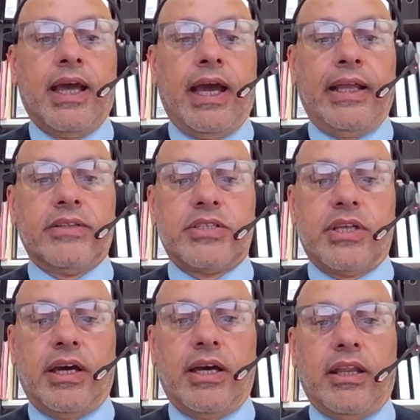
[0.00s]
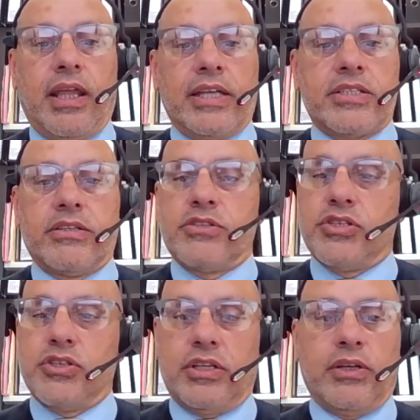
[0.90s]
And last and
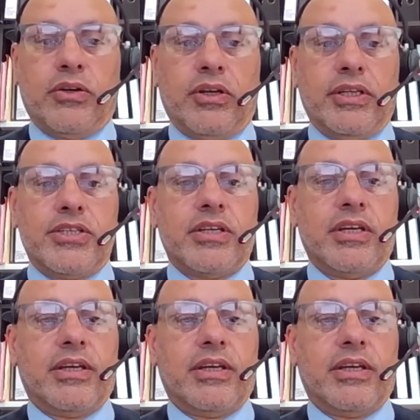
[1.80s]
certainly not least,